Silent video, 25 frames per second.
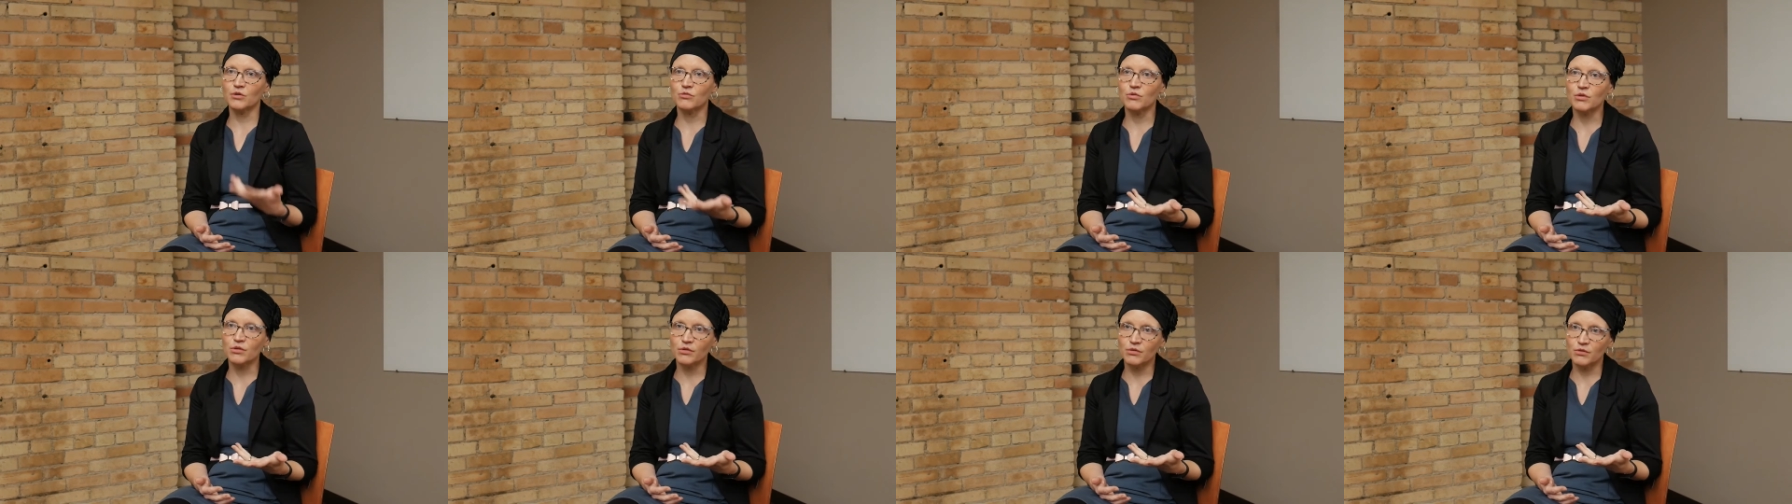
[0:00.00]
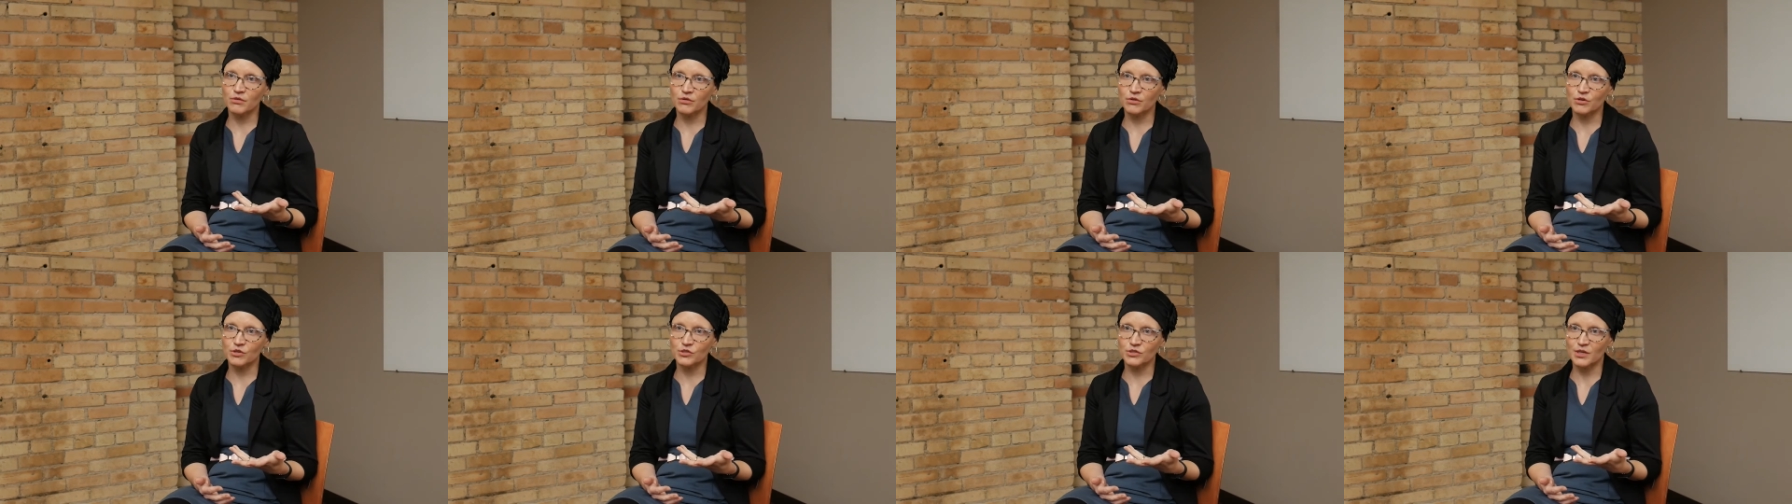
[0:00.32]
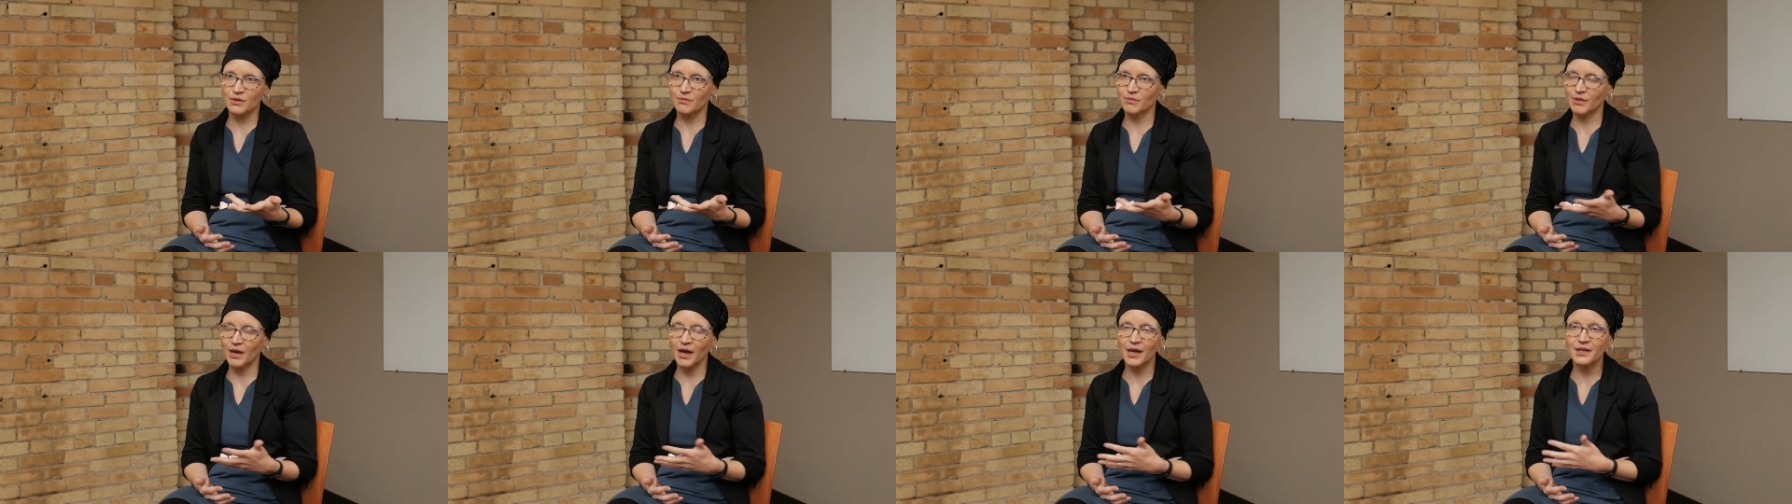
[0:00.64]
with learners,
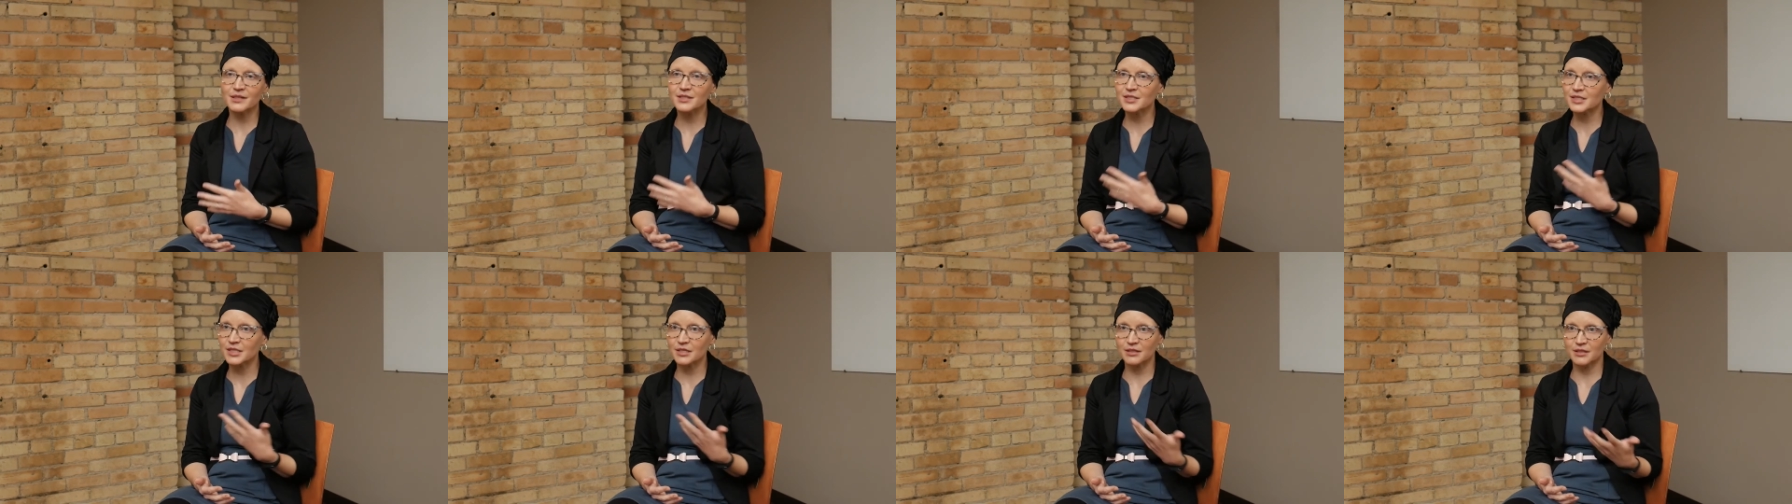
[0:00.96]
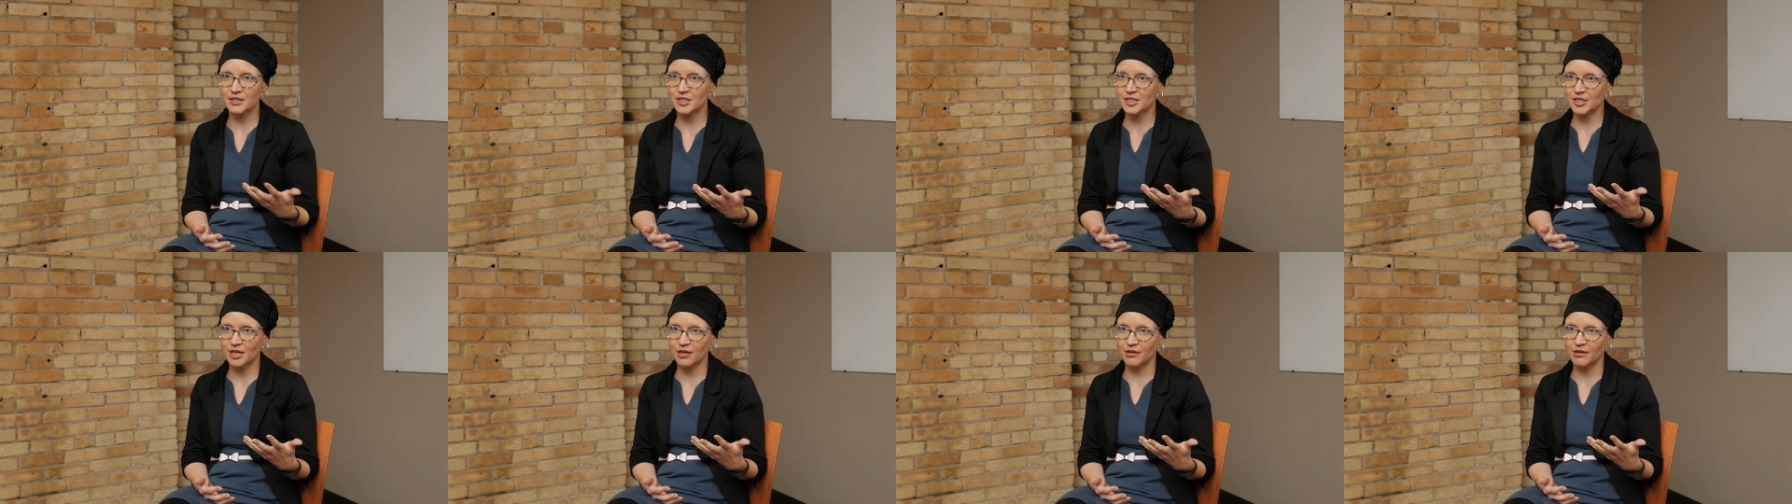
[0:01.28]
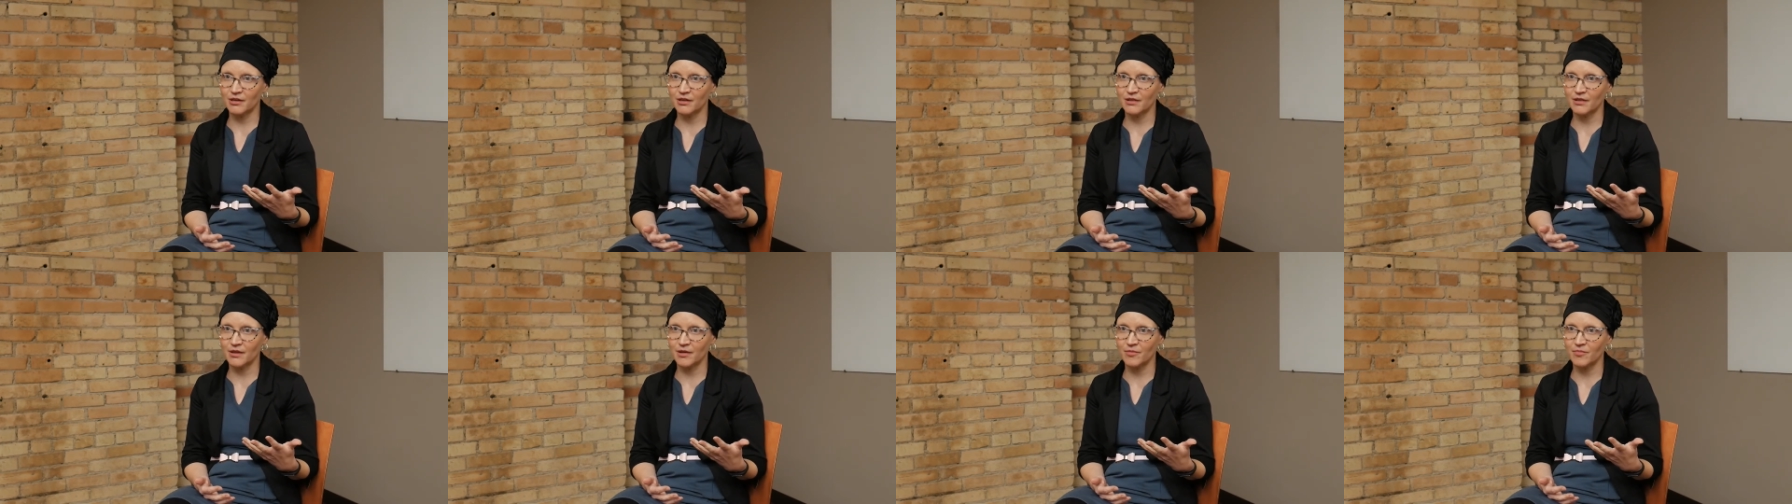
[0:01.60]
I'm constantly
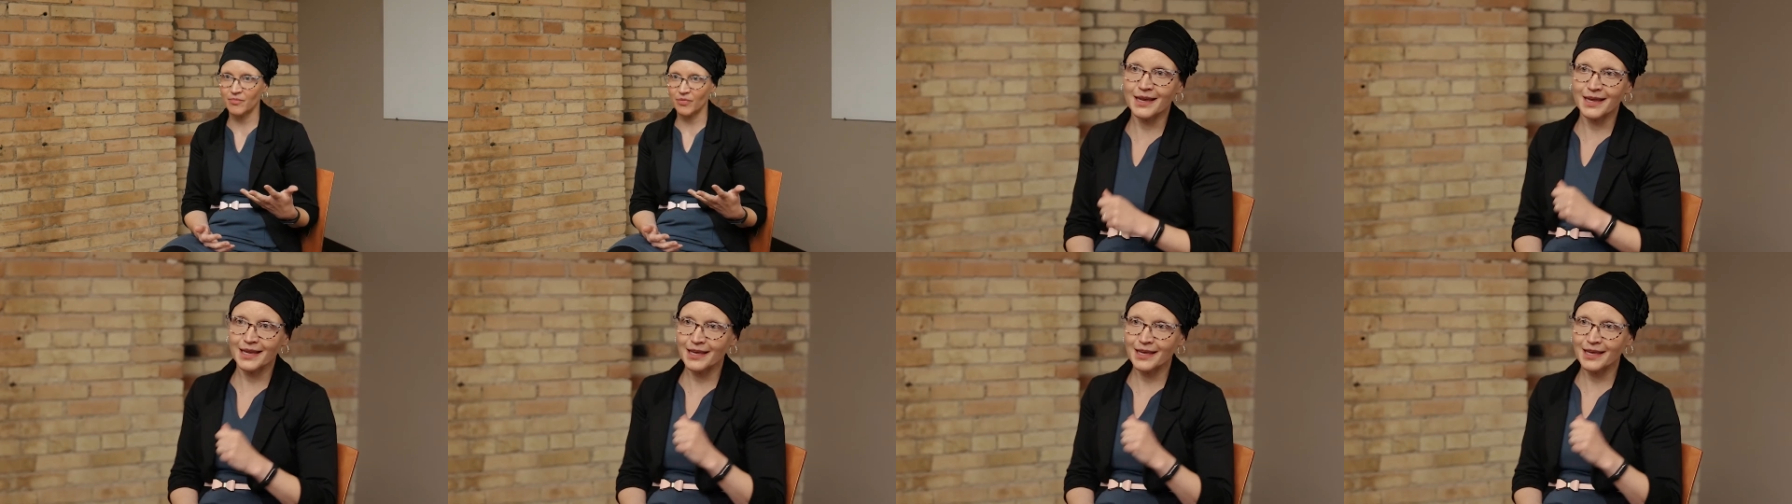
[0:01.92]
telling them,